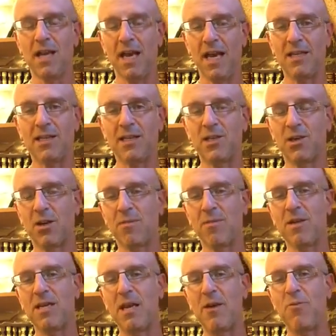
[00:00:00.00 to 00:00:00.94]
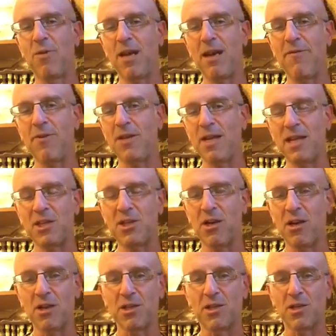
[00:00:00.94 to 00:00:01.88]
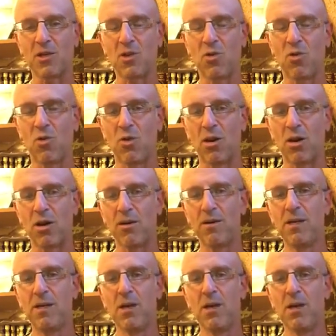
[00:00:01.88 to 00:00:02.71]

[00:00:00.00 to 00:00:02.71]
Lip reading: and determine that whatever they saw as the core